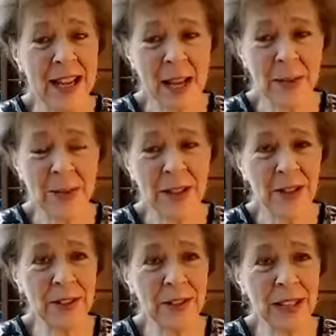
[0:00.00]

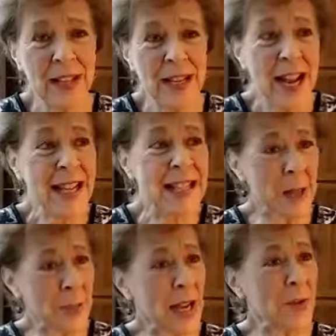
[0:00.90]
absolutely. And
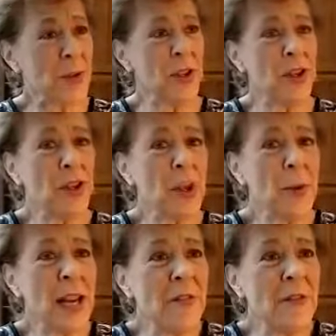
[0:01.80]
sometimes you've
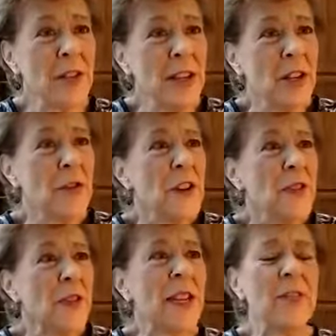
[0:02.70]

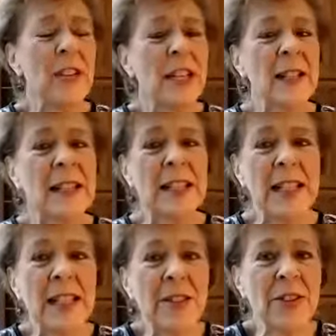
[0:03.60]
never even
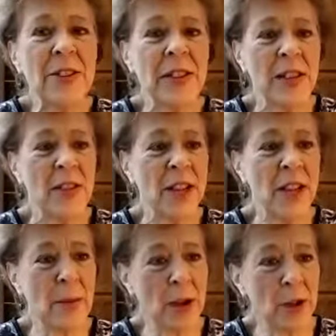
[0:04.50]
considered the
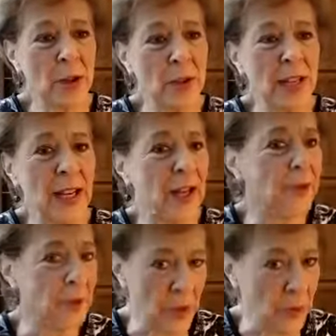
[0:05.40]
opposing
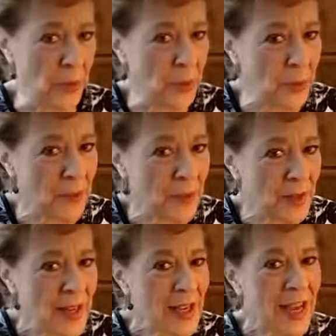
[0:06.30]
view.
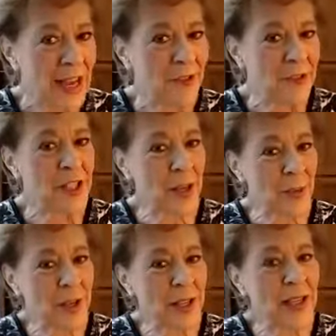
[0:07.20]
And for
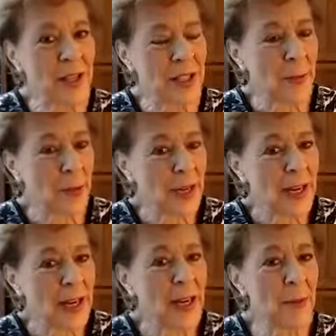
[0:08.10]
somebody to bring it
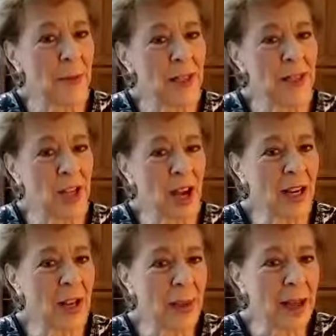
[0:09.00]
up and to
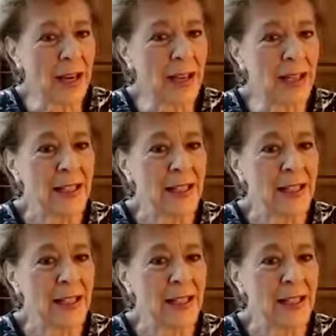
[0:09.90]
talk about it,